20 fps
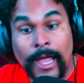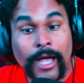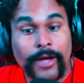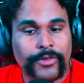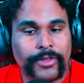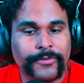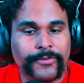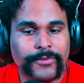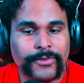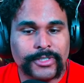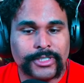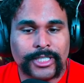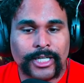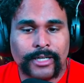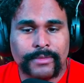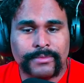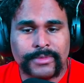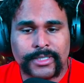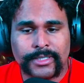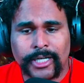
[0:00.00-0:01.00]
For the first
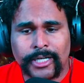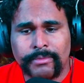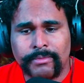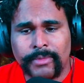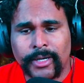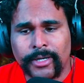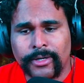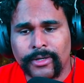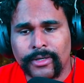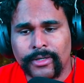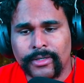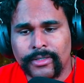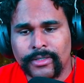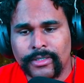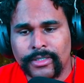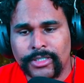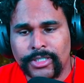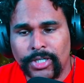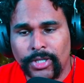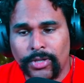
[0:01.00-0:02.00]
time since I'd met her,
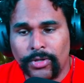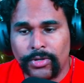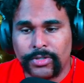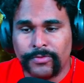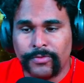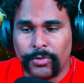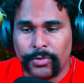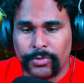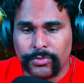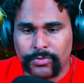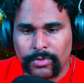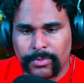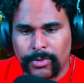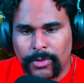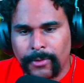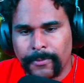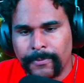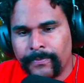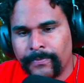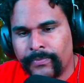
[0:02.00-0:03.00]
she looked vulnerable.